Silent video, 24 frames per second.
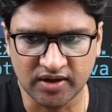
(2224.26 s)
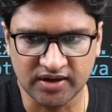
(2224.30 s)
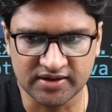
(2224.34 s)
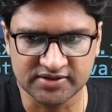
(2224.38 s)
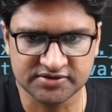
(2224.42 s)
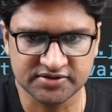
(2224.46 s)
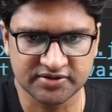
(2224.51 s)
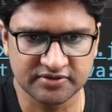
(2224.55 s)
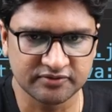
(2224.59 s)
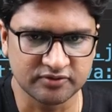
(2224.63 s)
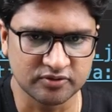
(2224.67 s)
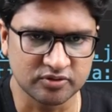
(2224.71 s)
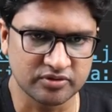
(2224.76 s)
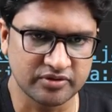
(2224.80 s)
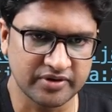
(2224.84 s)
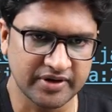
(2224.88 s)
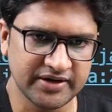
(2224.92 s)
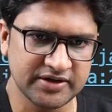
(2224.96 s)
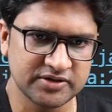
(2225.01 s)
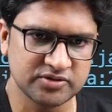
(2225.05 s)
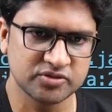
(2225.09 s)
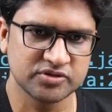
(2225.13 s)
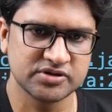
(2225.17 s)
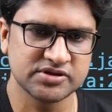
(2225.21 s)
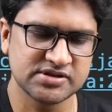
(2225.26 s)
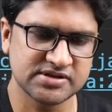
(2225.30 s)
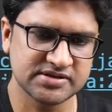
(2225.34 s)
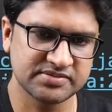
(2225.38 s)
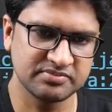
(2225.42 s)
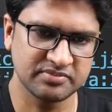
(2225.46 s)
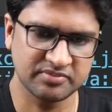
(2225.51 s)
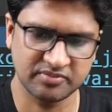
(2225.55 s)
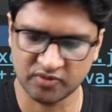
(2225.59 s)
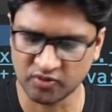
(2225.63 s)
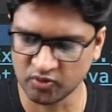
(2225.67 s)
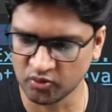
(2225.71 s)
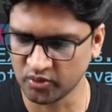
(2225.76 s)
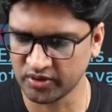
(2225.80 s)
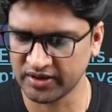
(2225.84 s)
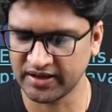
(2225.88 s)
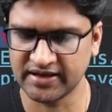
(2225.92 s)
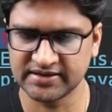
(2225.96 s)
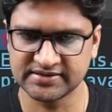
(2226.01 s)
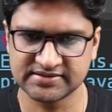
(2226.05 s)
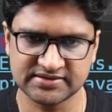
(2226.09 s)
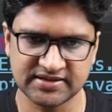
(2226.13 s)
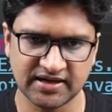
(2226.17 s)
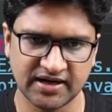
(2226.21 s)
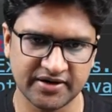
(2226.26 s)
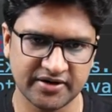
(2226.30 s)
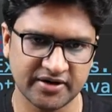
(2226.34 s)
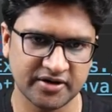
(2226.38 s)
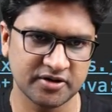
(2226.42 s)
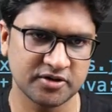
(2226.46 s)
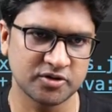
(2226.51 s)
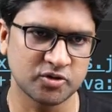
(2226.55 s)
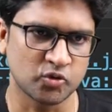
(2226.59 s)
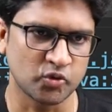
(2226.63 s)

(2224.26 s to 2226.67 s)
cast the vote, right? So this code has started